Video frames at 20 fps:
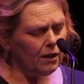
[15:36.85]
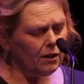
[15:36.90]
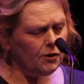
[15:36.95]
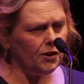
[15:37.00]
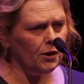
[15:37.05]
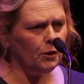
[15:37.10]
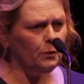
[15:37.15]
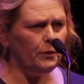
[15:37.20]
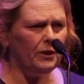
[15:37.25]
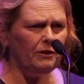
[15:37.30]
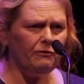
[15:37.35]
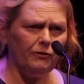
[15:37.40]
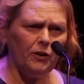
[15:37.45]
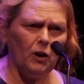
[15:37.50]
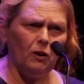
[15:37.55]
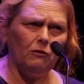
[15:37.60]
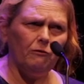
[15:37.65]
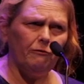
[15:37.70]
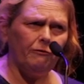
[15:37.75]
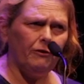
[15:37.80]
So we've
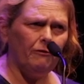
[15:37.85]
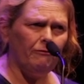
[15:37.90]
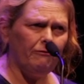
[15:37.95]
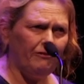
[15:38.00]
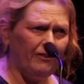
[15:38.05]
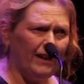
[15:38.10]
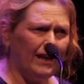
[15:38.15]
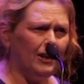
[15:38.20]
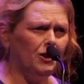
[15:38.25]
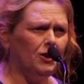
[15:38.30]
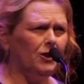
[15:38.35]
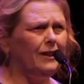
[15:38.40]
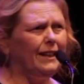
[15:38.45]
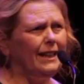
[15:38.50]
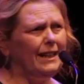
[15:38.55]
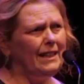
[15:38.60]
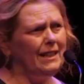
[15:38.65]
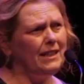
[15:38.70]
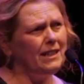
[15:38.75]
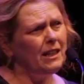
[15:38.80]
gone from fair
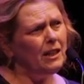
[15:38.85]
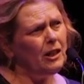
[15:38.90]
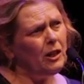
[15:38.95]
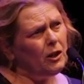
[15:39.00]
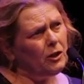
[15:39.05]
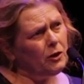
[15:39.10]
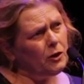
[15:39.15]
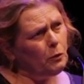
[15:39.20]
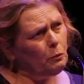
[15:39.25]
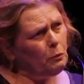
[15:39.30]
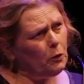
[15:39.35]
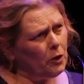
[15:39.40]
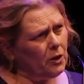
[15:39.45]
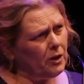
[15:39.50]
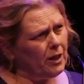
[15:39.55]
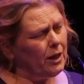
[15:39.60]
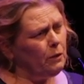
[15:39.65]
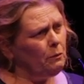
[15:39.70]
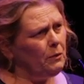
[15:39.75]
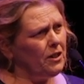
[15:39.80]
trade to
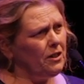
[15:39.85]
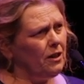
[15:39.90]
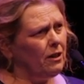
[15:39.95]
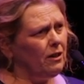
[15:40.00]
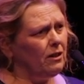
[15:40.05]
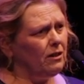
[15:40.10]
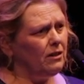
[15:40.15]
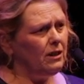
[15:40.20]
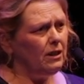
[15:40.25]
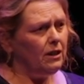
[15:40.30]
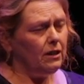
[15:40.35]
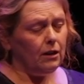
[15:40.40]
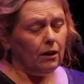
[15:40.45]
working with our